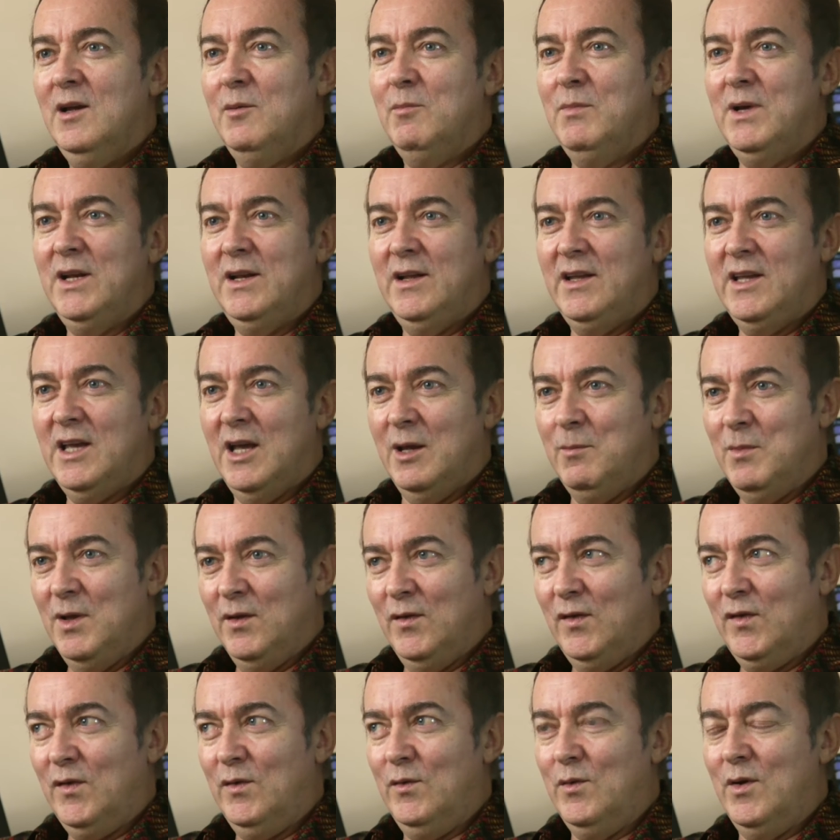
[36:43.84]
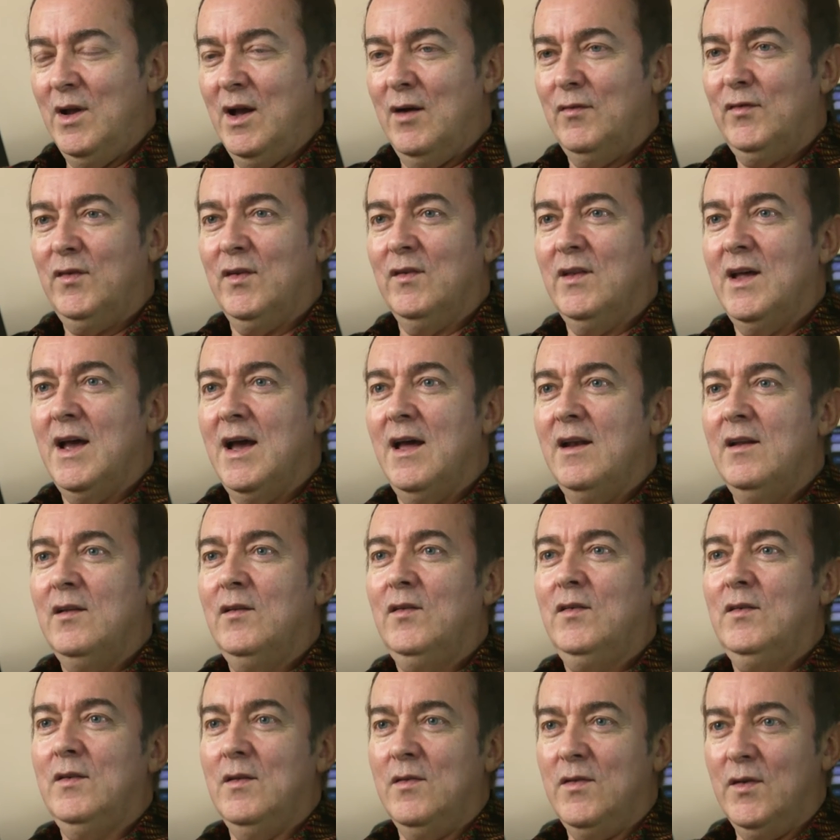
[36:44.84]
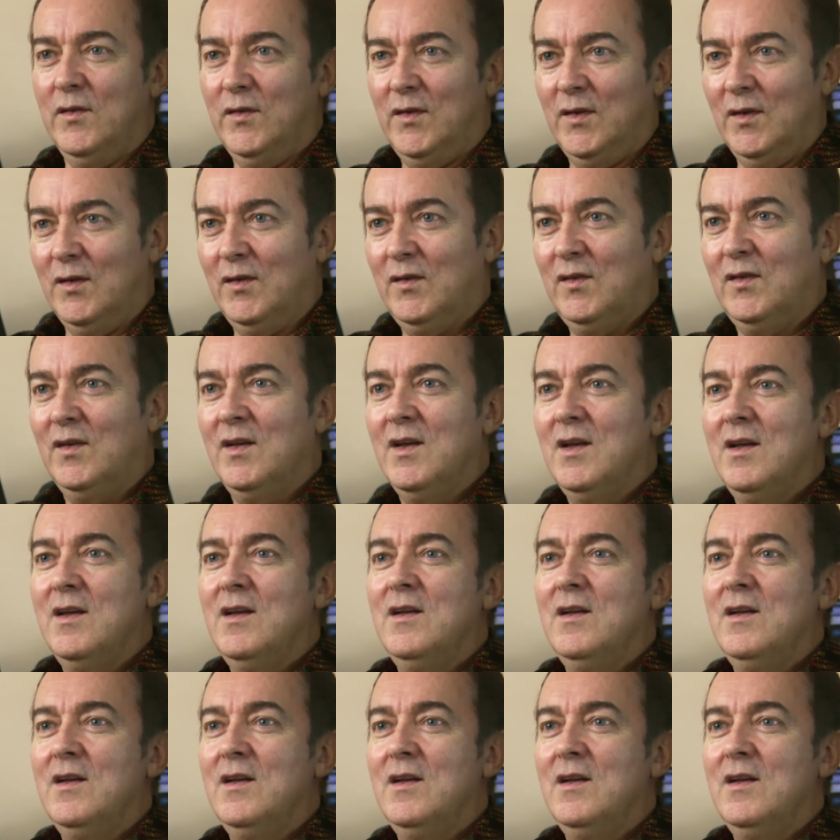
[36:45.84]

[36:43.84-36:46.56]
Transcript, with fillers: MIDI came in soon after that, synthesis,